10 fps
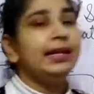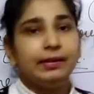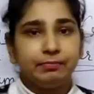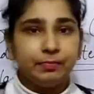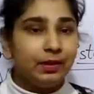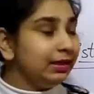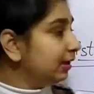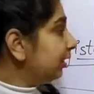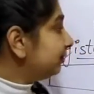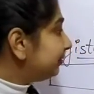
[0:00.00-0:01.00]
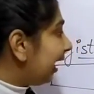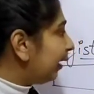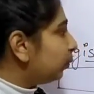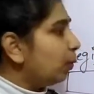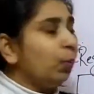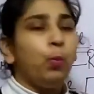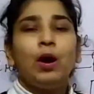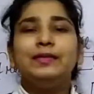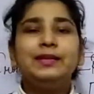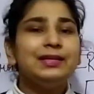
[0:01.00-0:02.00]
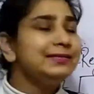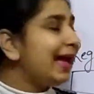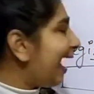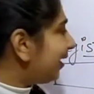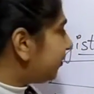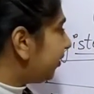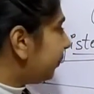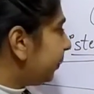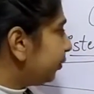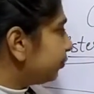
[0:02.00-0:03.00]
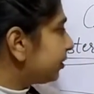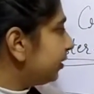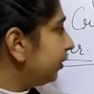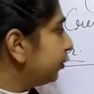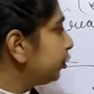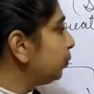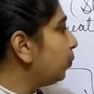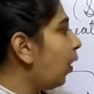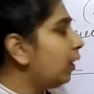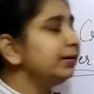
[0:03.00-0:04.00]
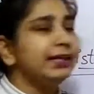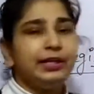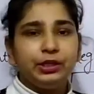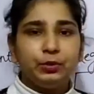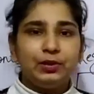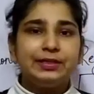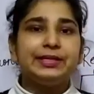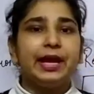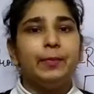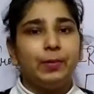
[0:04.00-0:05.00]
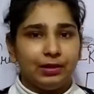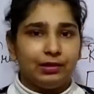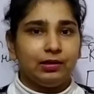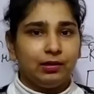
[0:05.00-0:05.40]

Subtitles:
name. Now, what are the attributes you want in your table?